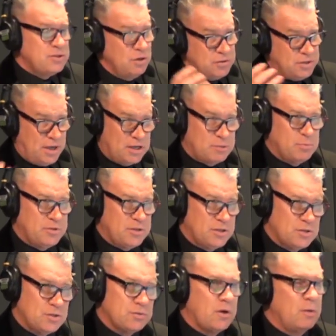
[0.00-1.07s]
using
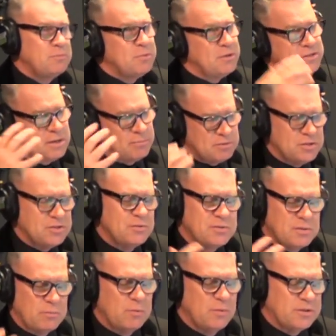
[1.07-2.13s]
exploitation tropes but attempting to do
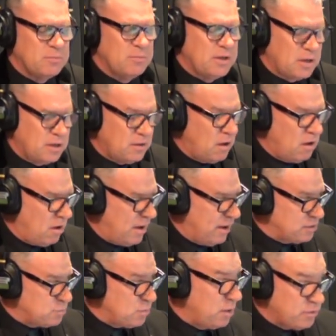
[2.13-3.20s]
something with them in a kind of art
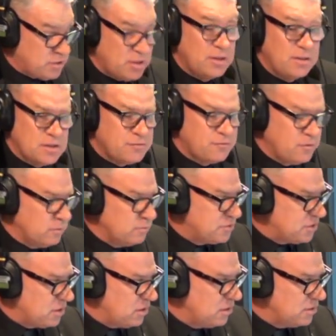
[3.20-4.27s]
house way, which I think this film
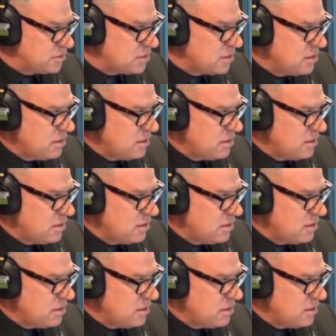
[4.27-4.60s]
does.